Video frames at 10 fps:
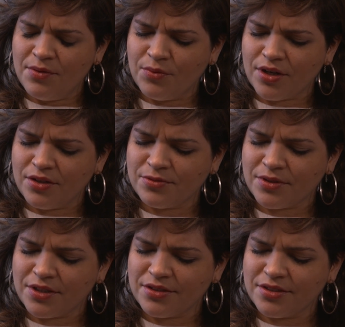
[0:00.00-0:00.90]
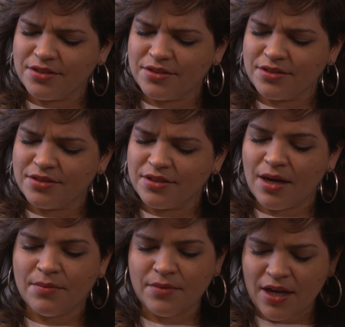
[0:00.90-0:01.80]
what else?
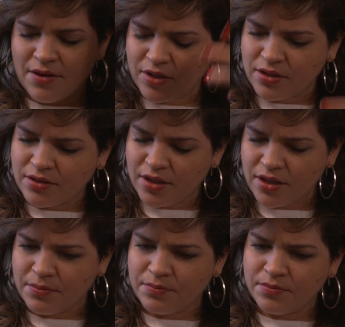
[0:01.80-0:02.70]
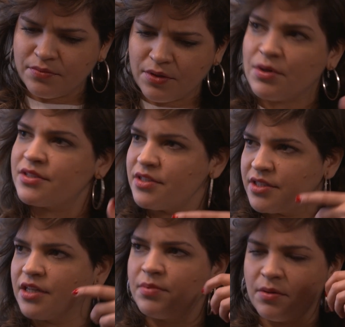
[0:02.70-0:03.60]
I have a
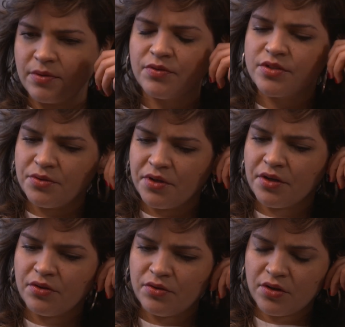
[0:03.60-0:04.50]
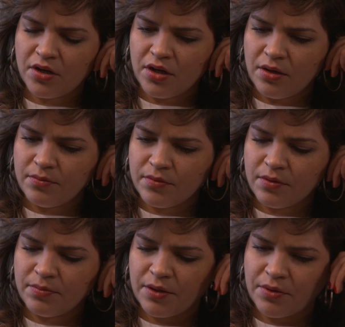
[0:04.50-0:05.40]
residency at the Public for 2 years, a
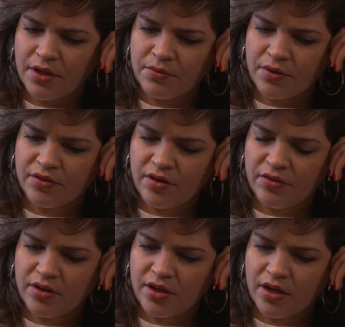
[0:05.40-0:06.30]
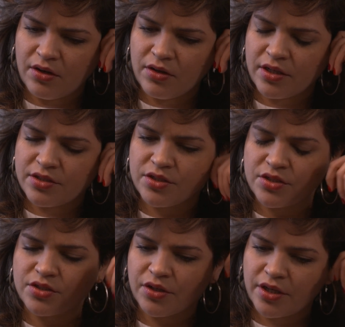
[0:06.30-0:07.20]
playwriting residency now. It's just
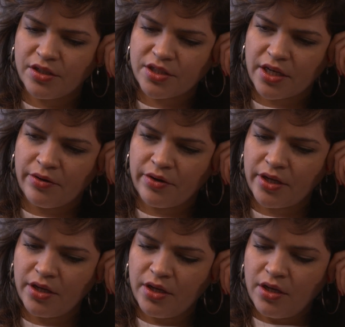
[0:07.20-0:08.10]
started in January.